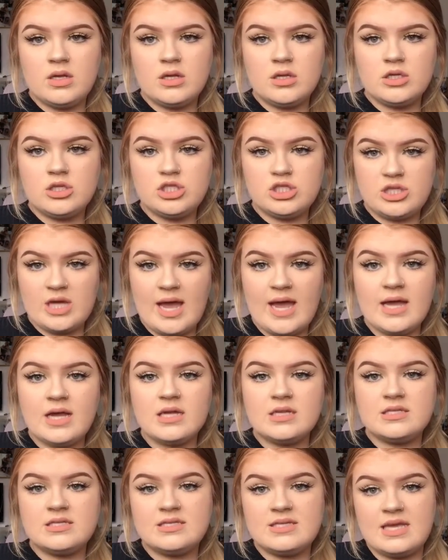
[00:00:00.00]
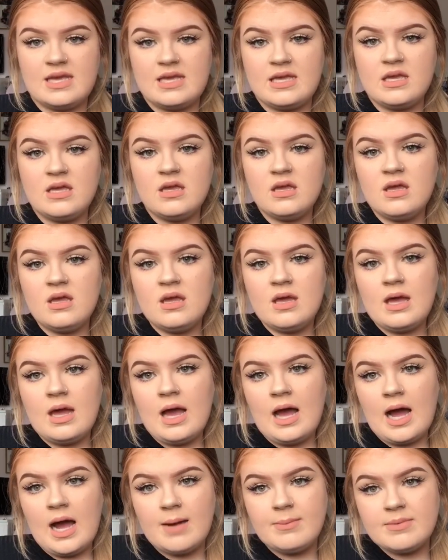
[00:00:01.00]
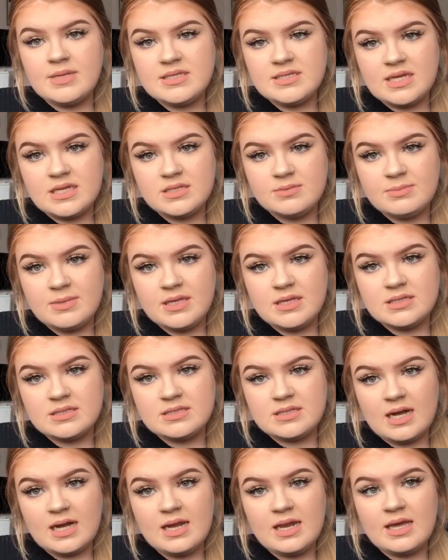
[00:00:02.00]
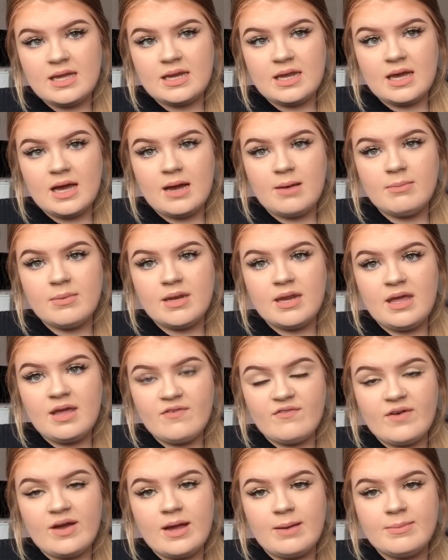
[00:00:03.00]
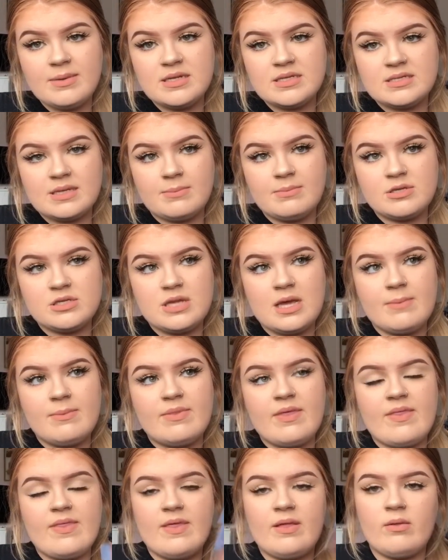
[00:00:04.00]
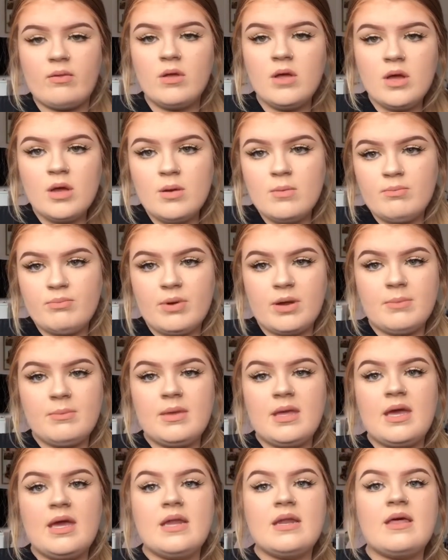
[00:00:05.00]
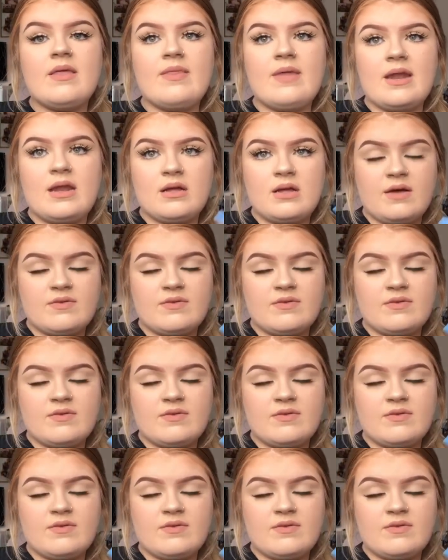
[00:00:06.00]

check to see how many centimetres dilated I am, and if I am in established labour then they'll bring me in, and then I'll have